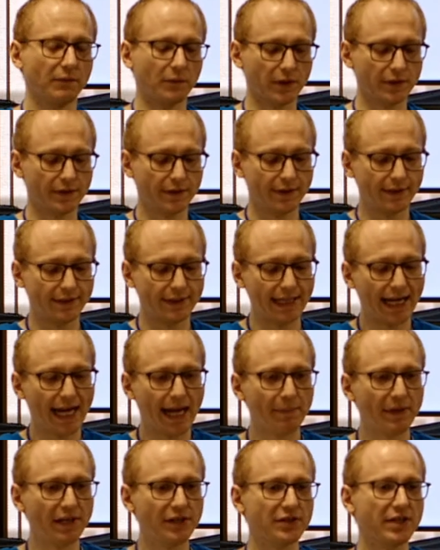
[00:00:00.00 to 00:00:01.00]
What the
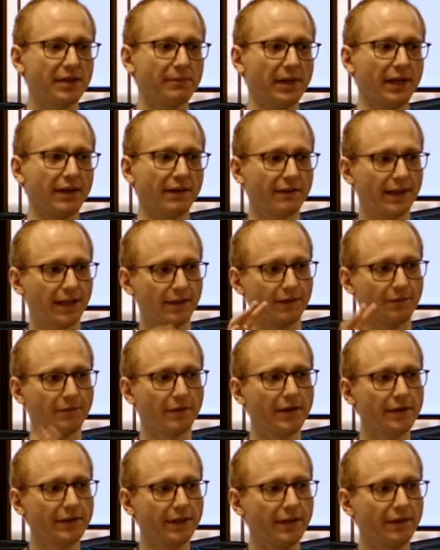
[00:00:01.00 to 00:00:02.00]
app H T M L is like the
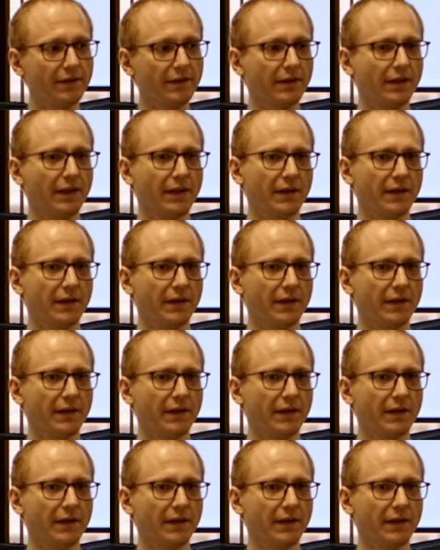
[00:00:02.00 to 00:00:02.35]
front end.